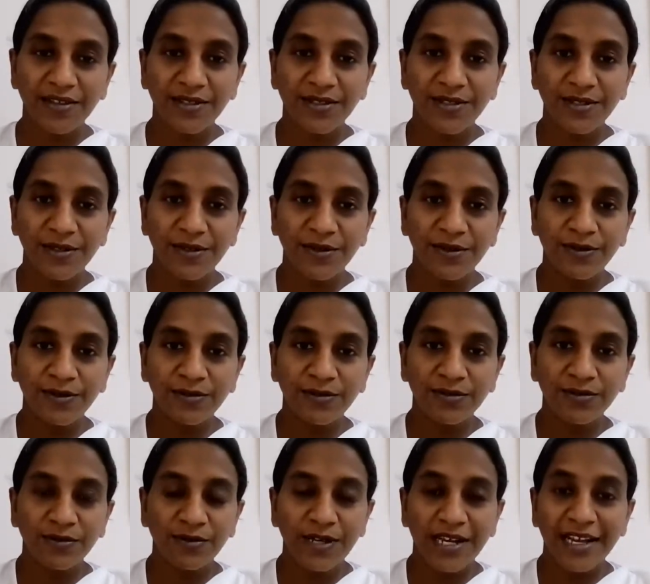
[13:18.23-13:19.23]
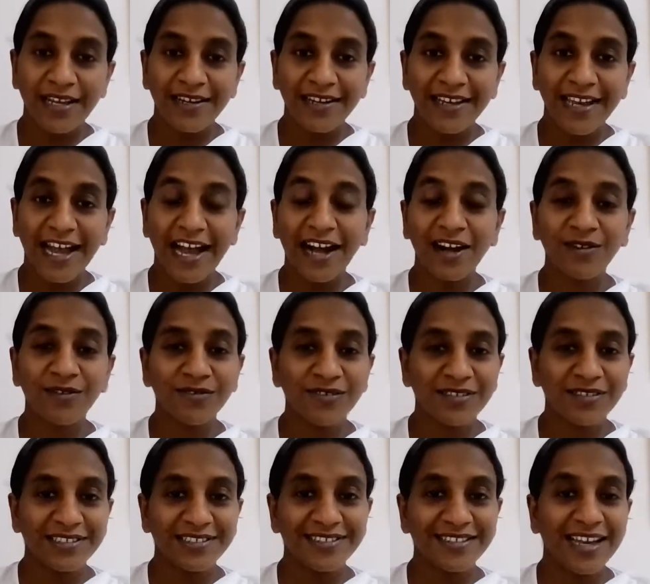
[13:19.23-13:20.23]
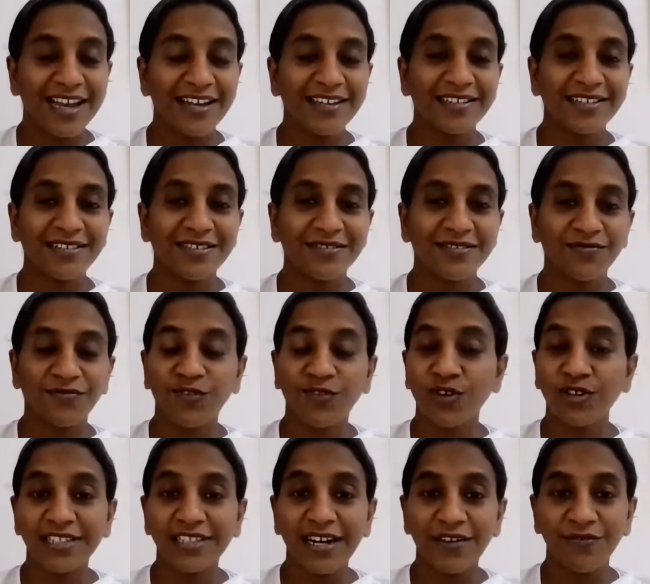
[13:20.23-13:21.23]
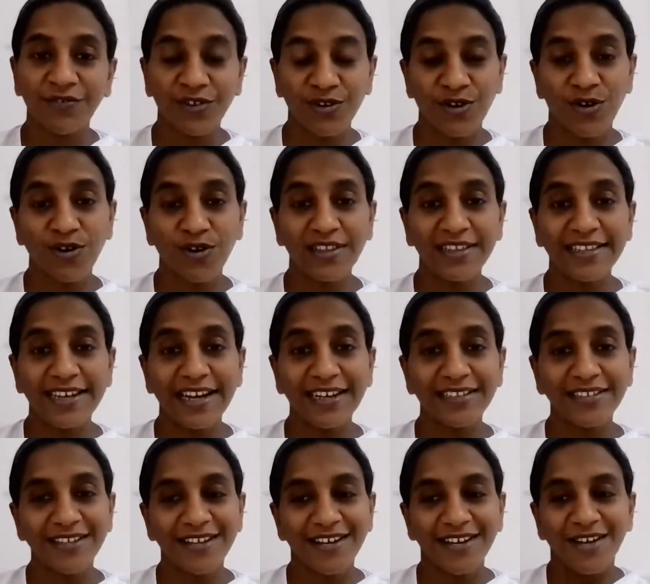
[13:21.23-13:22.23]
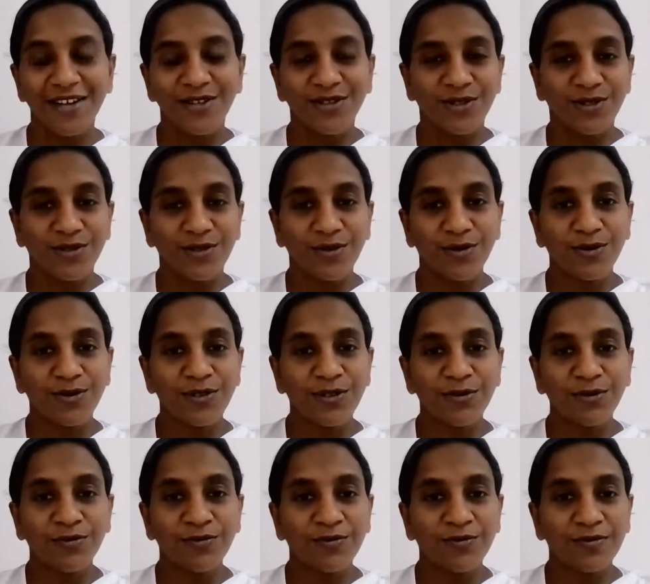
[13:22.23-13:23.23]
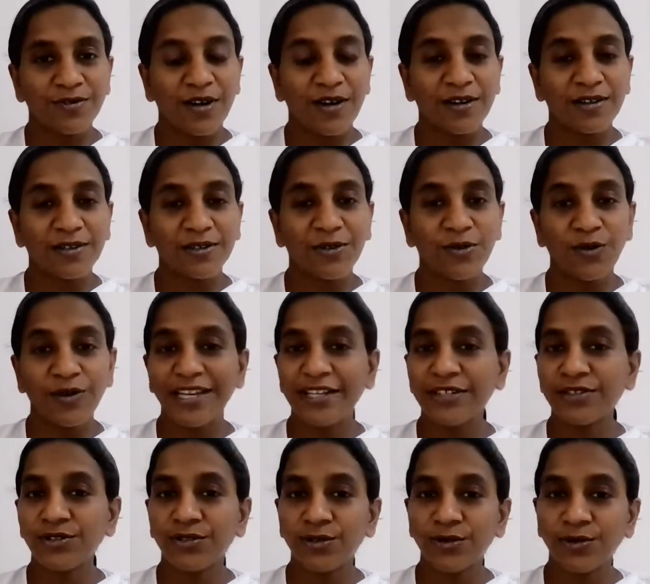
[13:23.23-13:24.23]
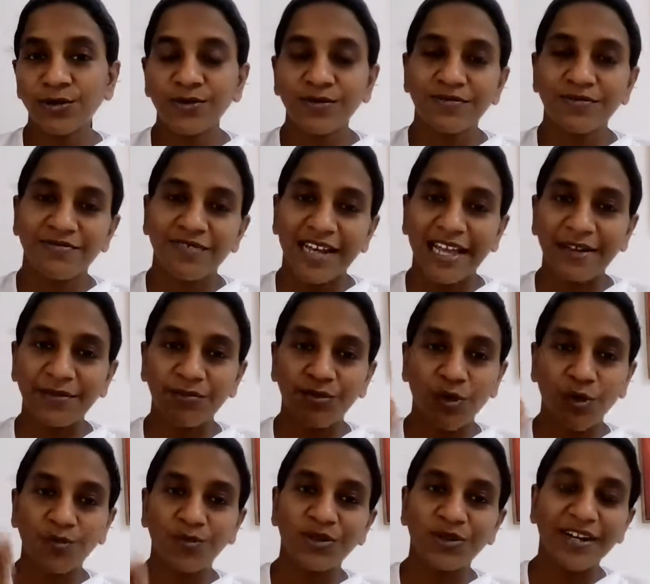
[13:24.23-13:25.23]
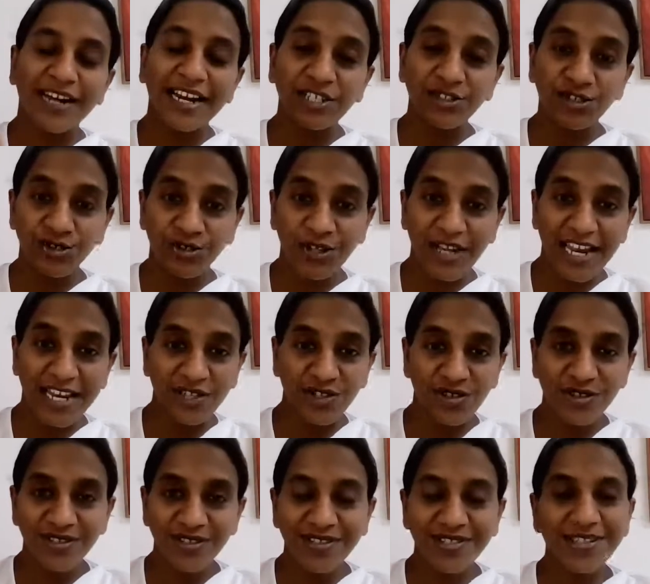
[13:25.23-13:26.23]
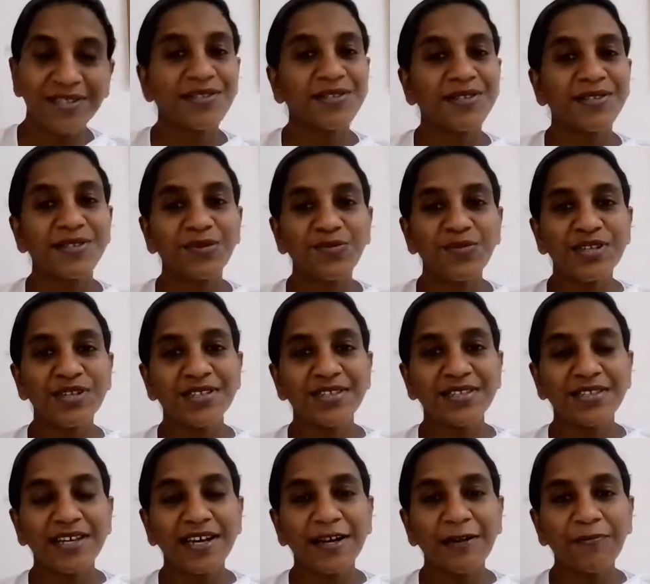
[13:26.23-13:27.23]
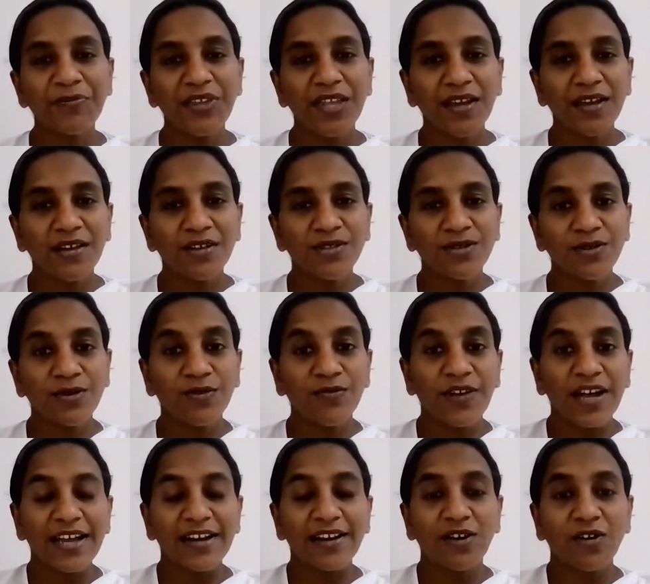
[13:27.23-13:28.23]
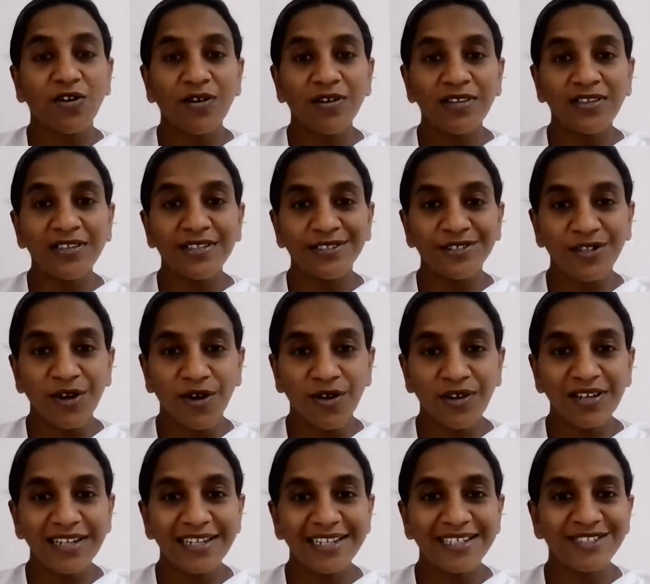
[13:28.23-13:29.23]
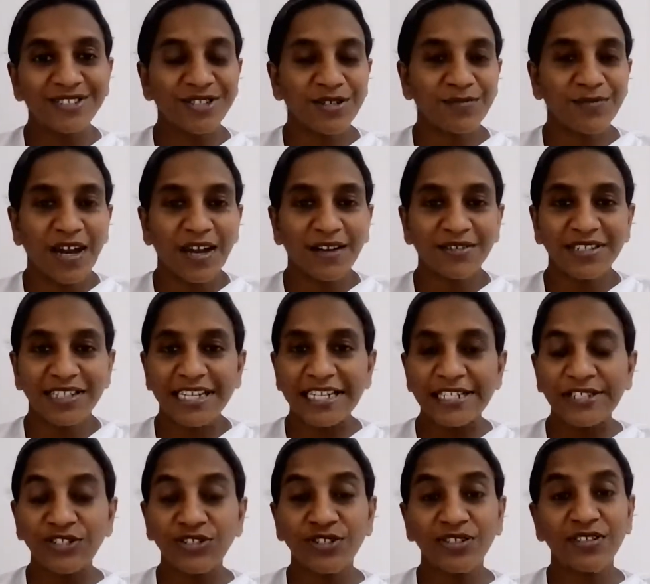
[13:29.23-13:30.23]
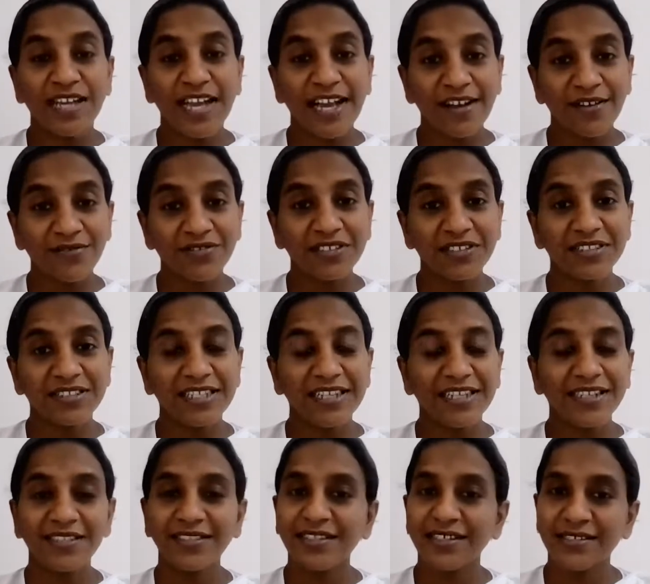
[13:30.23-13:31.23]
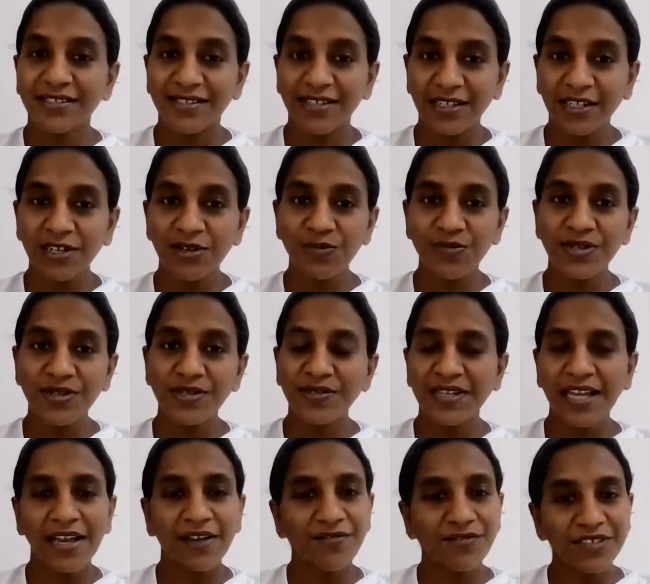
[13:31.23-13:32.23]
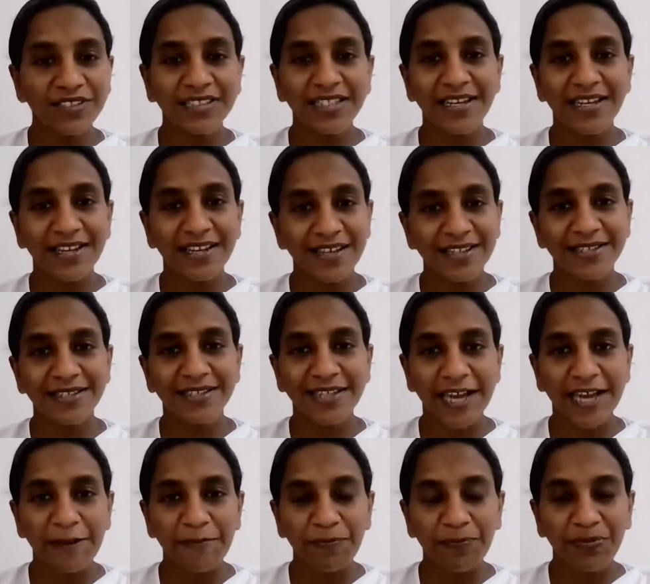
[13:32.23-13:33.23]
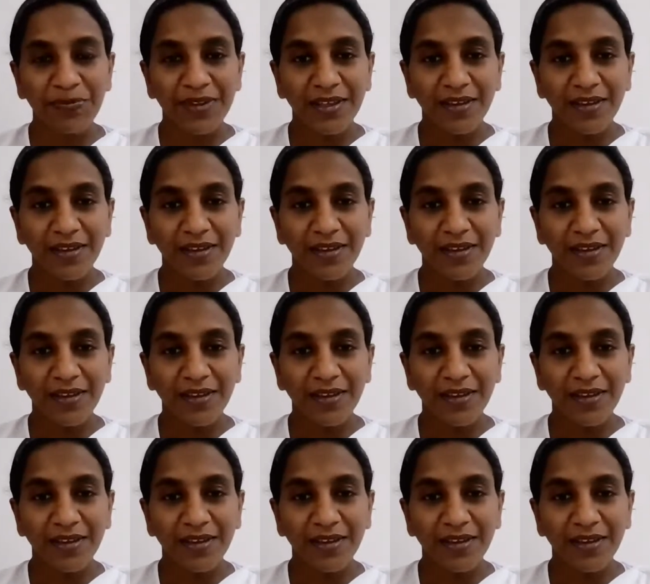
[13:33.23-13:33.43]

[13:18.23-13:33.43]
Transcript: So anyhow, in that for all that, so you are going through like proper education system is there. So where all the knowledge about each and everything, the syllabus, everything is there.